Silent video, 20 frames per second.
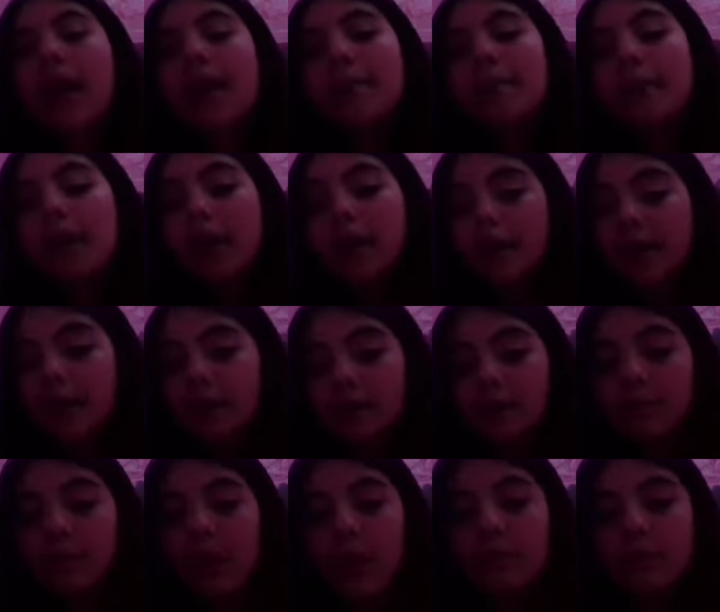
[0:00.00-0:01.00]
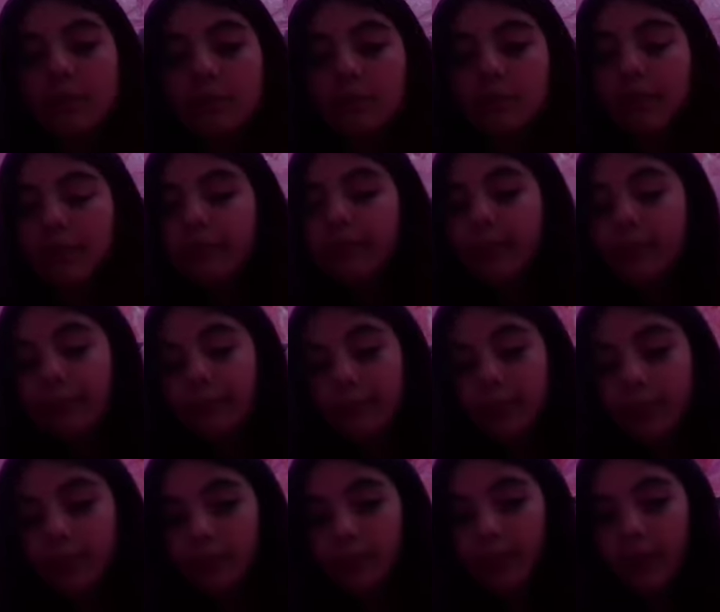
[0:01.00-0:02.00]
I'm not gonna probably be
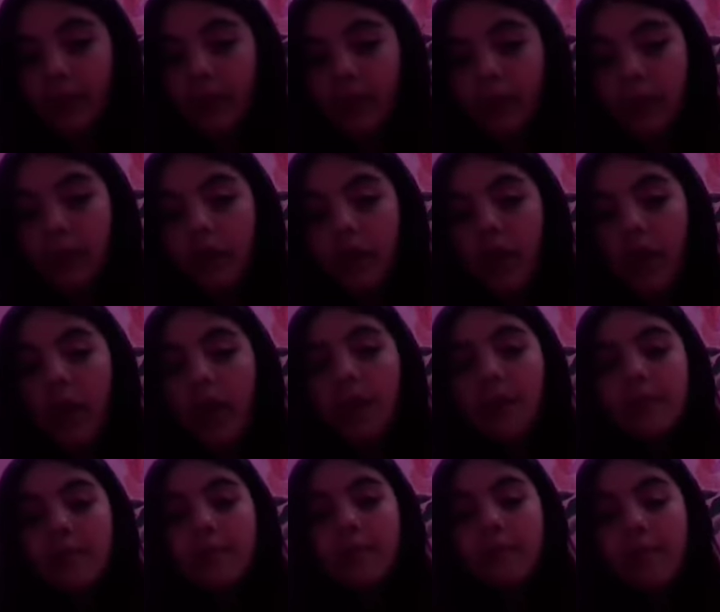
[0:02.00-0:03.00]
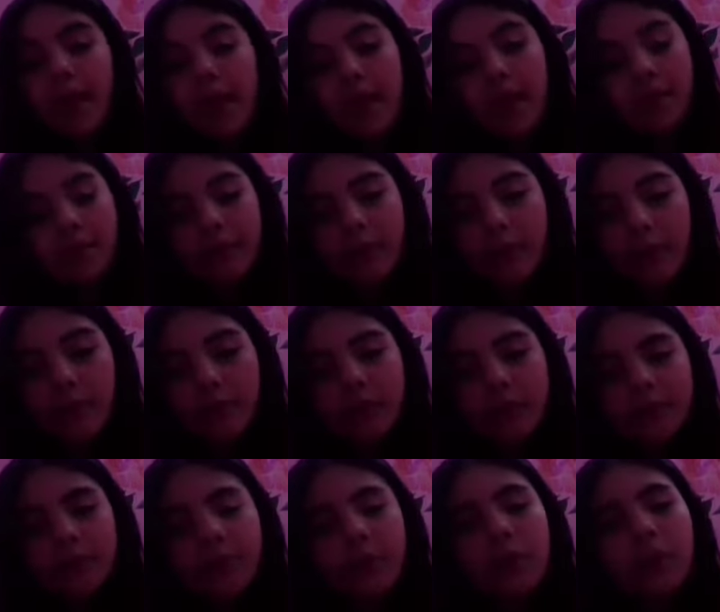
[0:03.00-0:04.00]
filming makeup
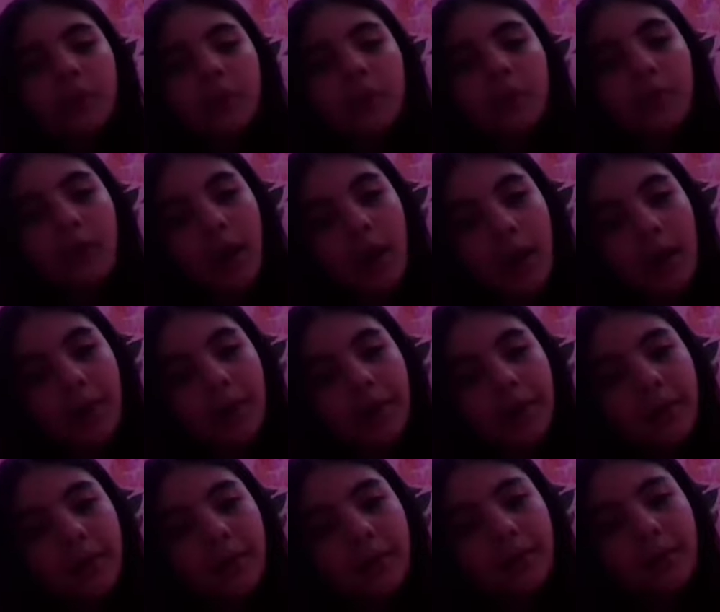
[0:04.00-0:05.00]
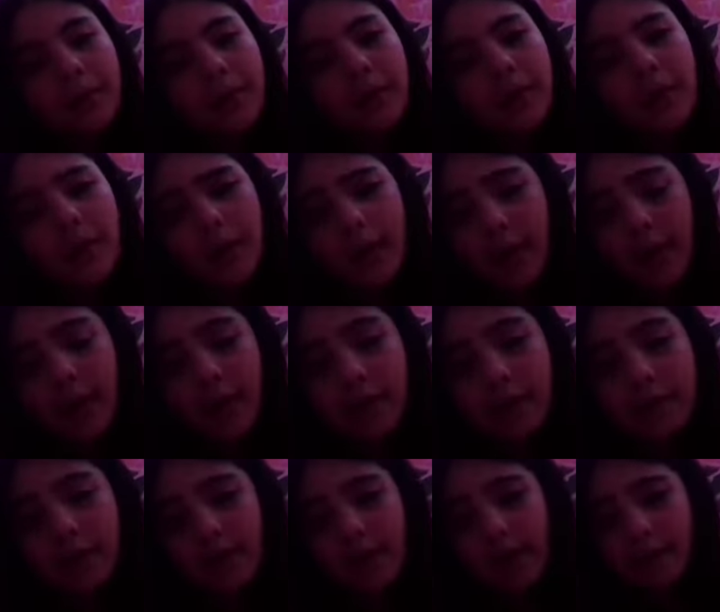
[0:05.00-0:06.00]
videos for a while
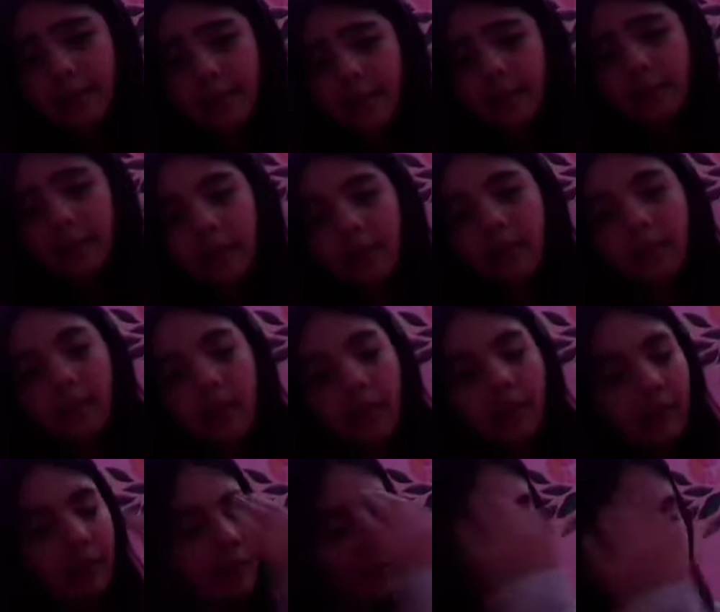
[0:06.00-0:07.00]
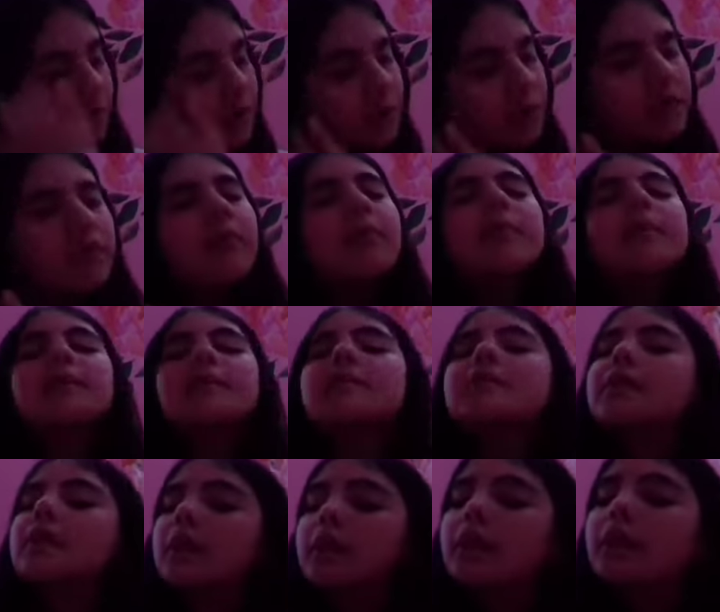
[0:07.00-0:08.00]
because I've been dealing with issues with my
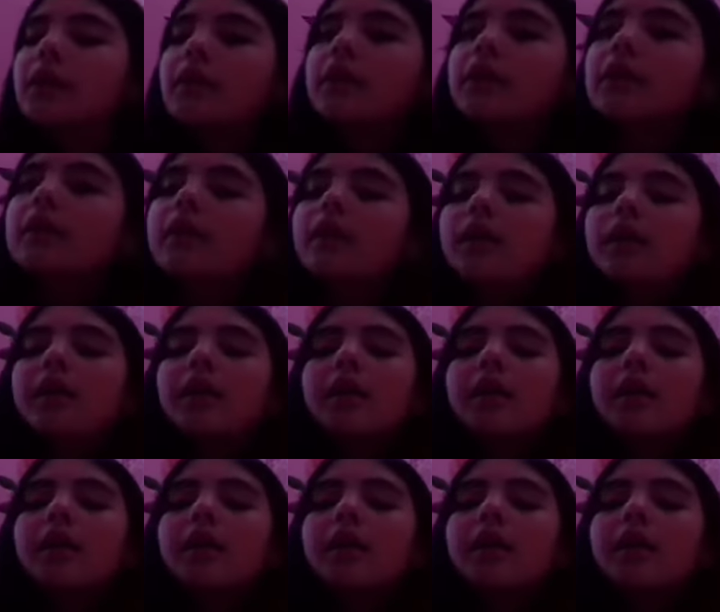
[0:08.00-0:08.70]
skin.